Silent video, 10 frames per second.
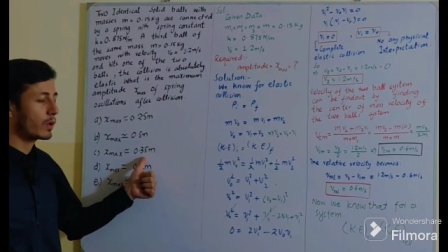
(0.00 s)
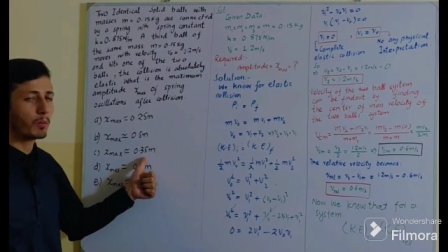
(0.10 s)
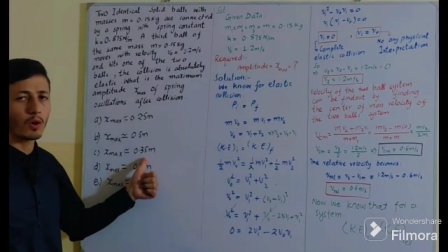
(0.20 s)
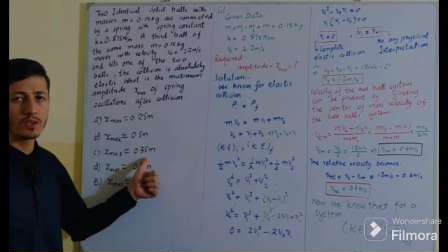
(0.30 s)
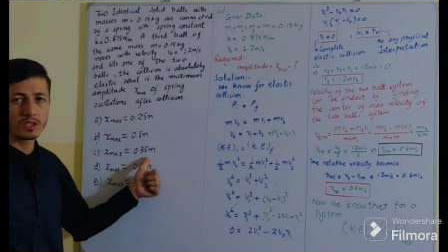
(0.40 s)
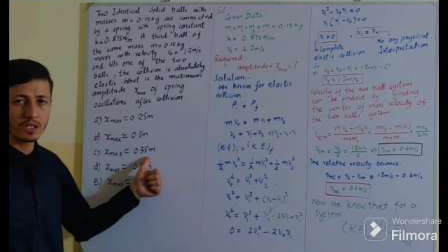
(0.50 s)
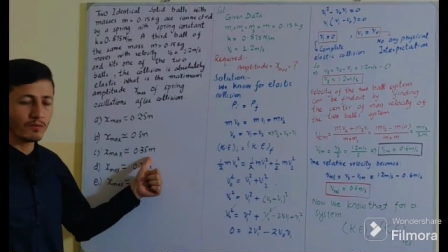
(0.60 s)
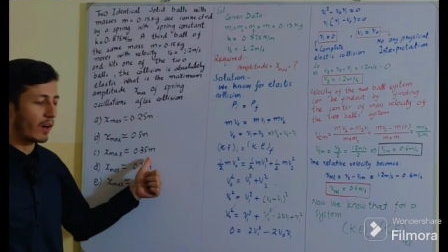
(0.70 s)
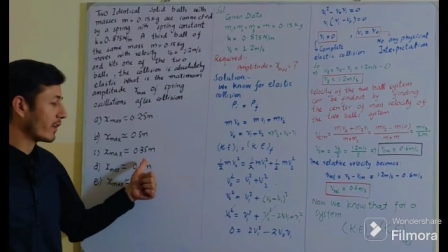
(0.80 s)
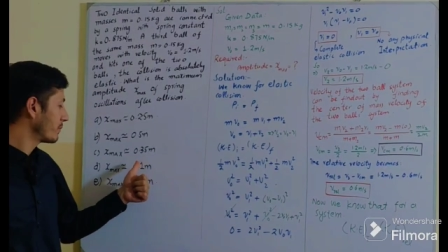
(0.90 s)
to the
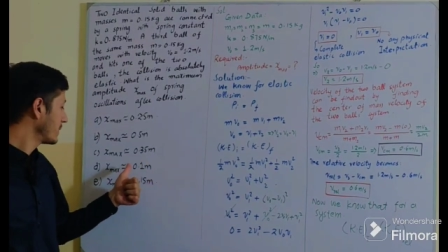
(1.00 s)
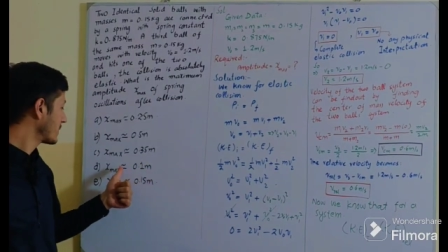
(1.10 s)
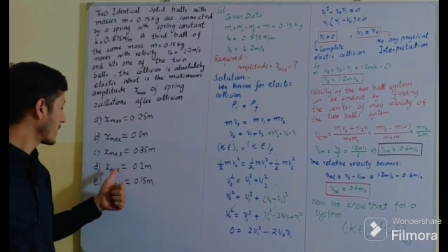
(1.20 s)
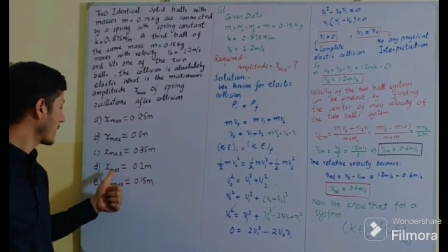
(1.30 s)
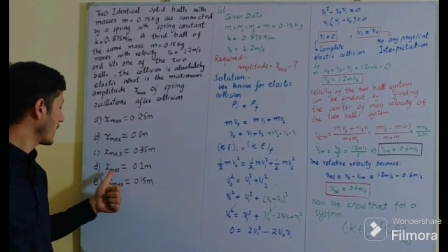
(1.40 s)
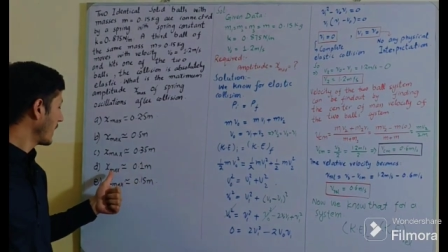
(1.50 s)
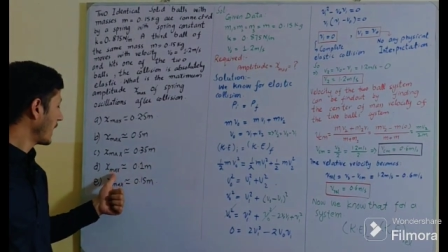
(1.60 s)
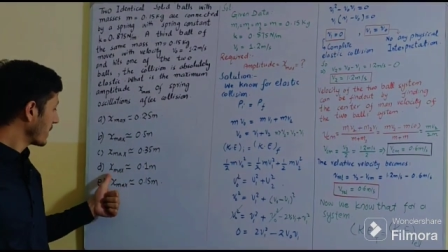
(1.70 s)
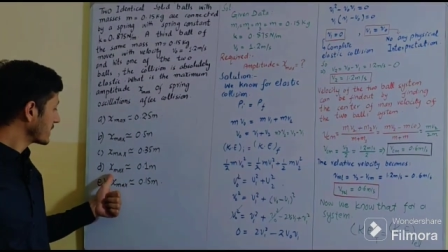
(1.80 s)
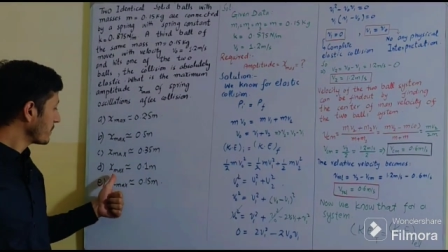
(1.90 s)
0.35 meter,
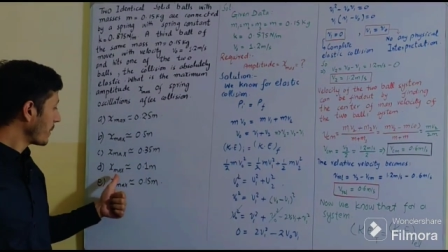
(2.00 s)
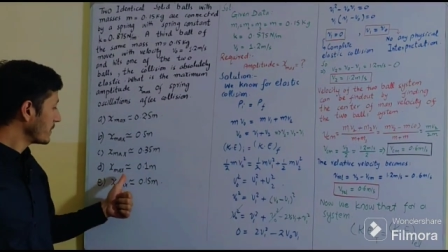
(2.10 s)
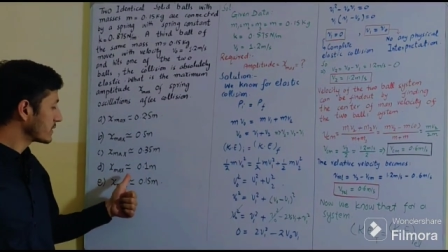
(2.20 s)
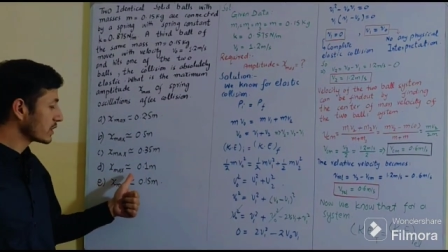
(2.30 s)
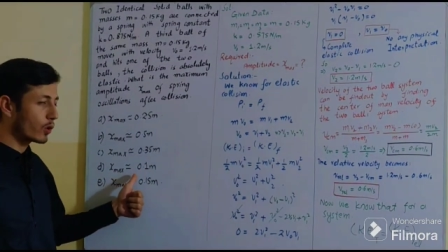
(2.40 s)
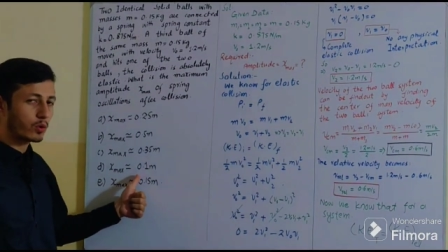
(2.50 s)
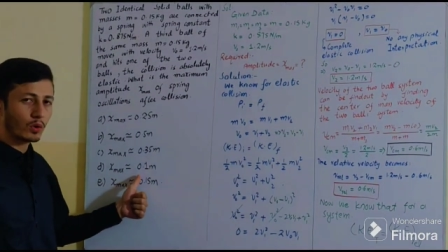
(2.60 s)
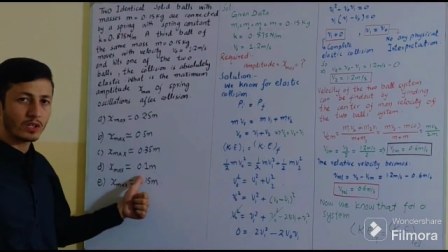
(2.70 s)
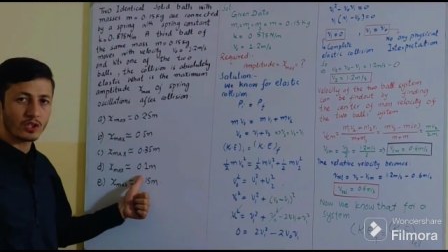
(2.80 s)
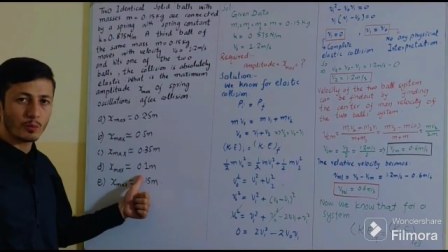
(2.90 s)
x maximum is equal to
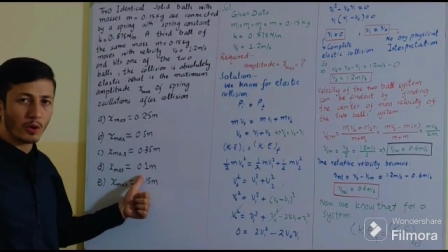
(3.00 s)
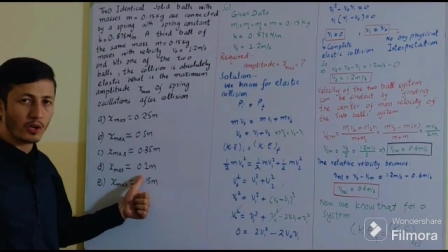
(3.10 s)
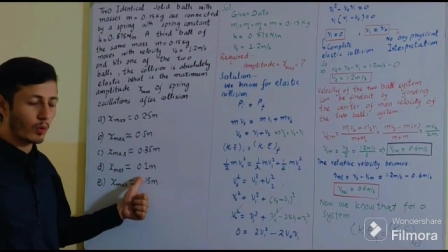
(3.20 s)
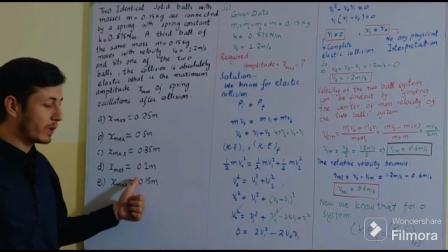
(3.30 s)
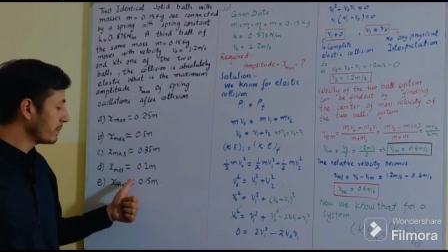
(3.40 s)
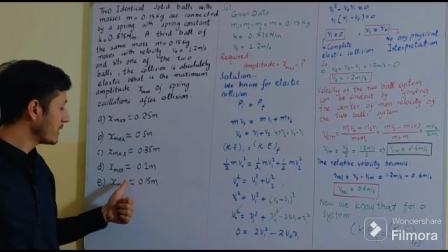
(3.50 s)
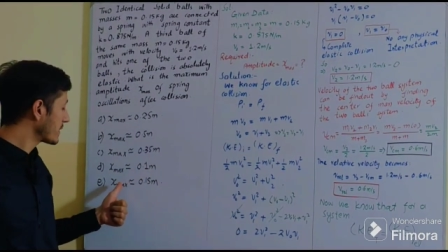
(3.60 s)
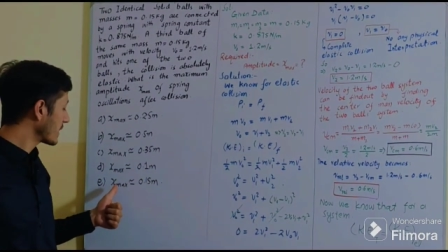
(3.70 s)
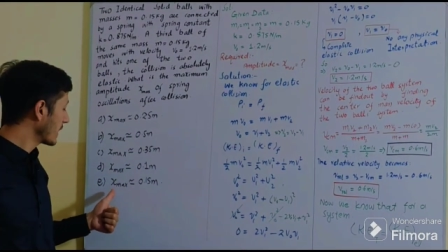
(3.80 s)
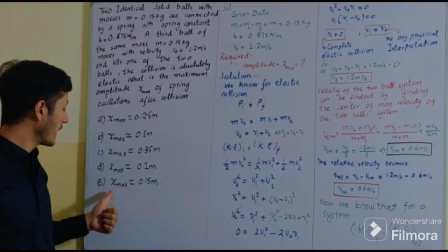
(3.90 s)
the 0.1
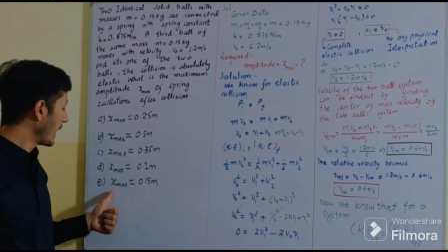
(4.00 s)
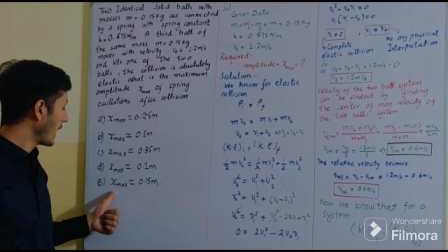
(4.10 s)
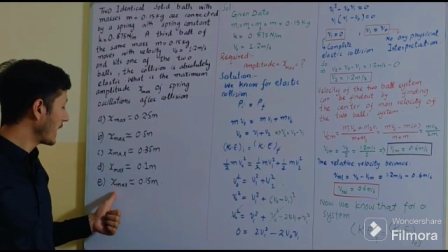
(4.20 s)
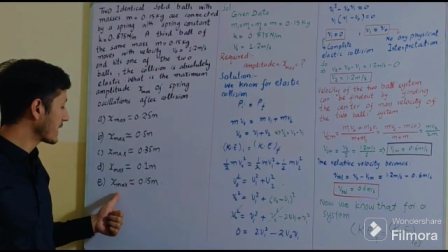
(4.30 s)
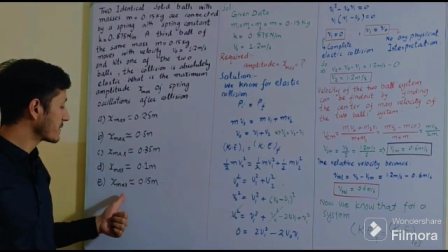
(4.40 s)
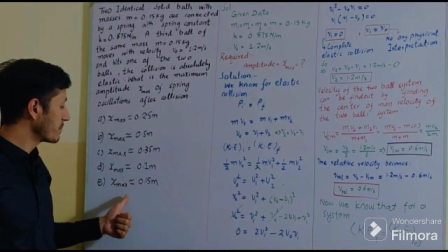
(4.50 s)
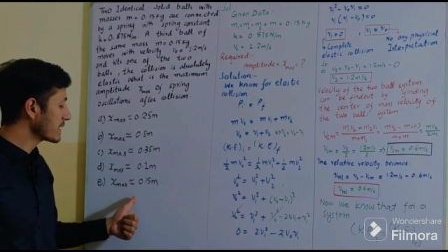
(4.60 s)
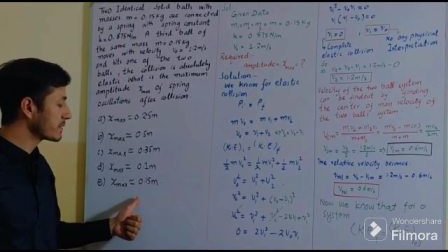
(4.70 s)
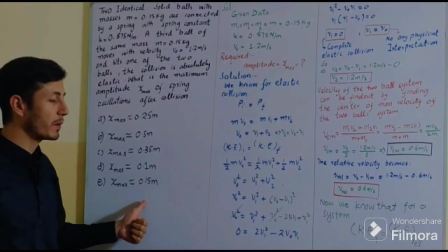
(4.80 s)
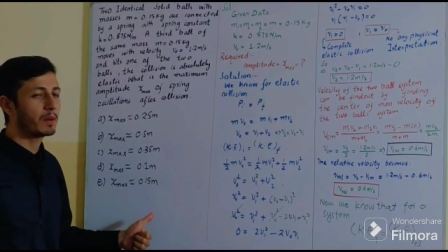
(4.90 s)
meter, and x
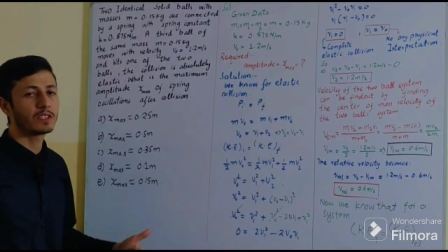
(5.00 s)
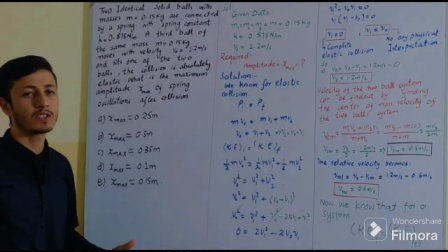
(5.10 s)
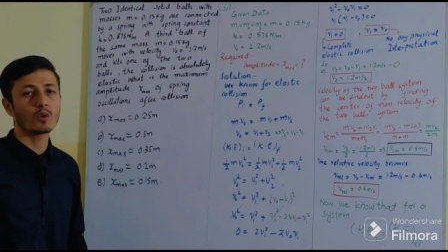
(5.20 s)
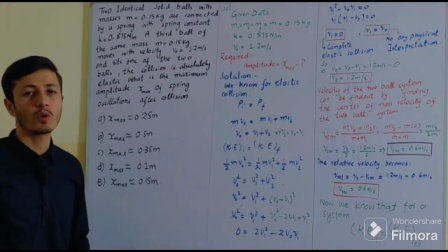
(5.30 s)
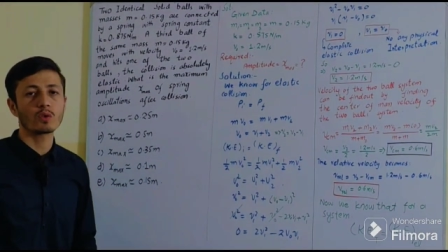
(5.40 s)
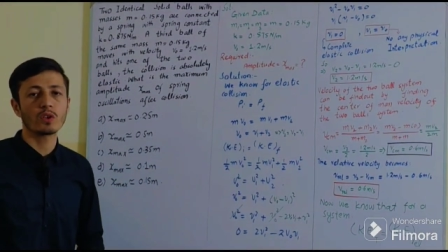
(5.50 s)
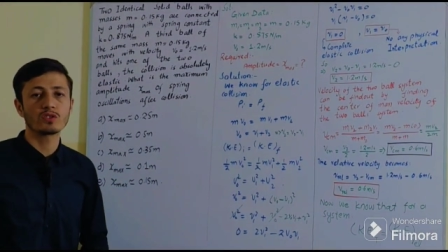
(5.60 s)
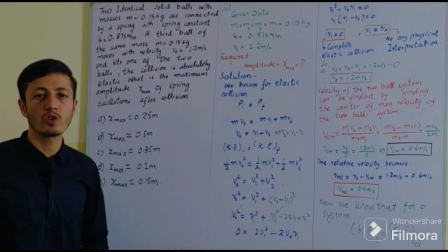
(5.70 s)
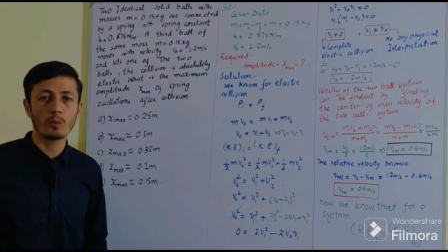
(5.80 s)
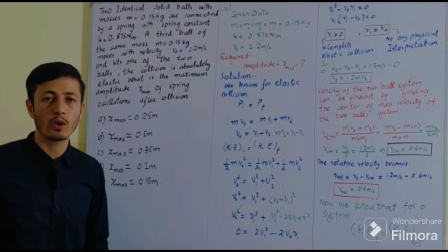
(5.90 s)
maximum is equal to the
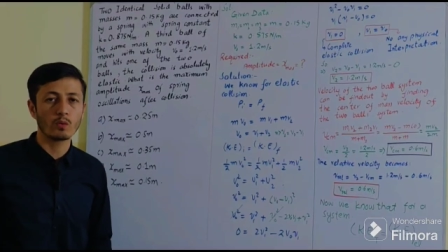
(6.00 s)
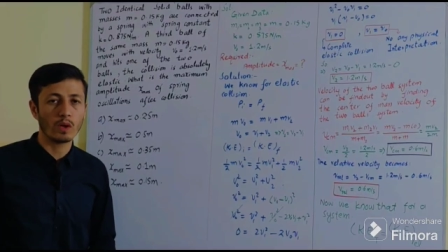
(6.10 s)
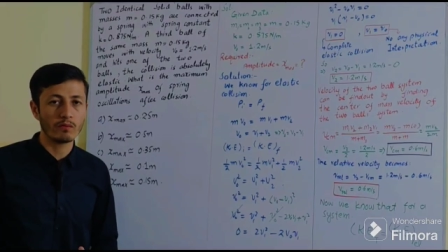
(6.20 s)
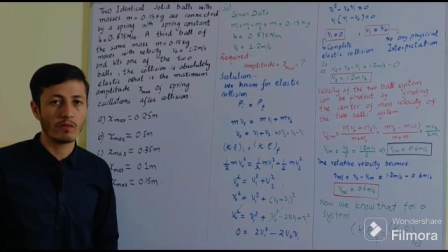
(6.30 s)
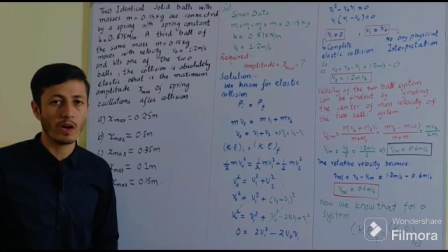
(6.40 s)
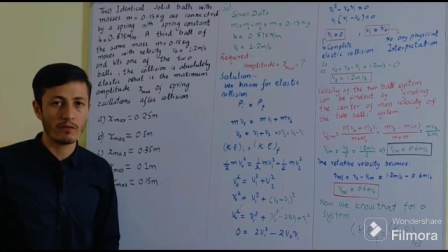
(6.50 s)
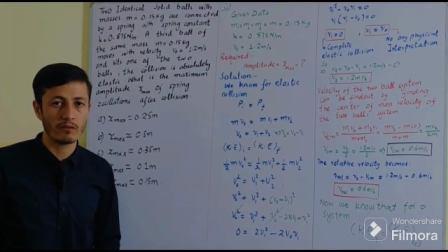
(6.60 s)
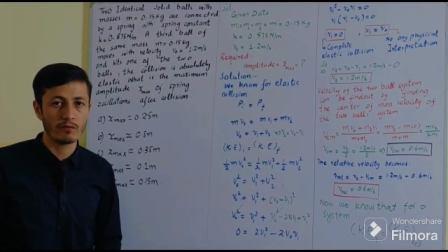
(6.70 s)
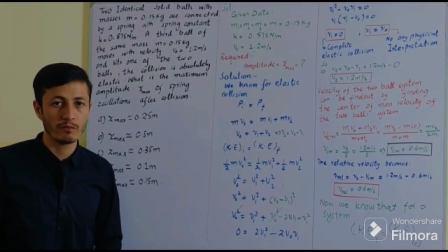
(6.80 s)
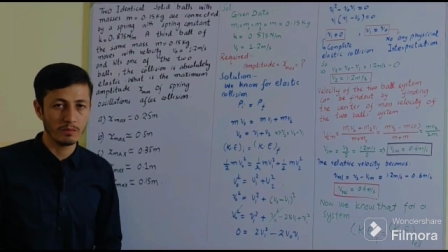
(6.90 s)
0.15
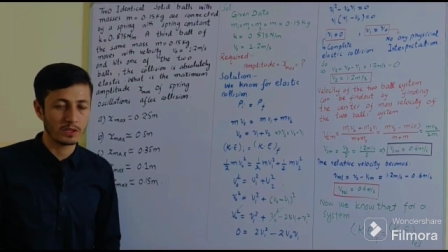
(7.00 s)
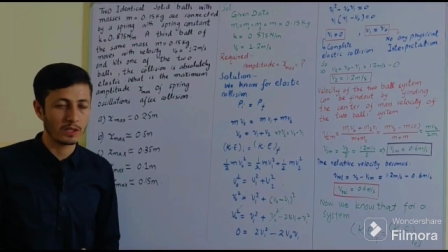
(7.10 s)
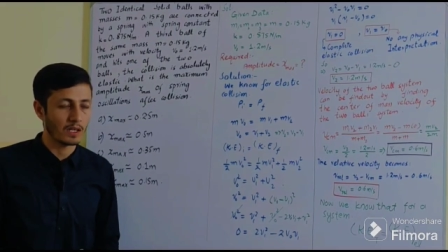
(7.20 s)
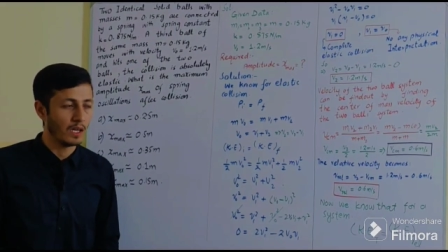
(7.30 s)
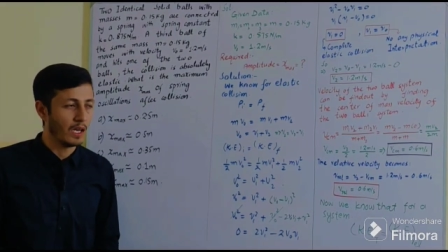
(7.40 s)
meter.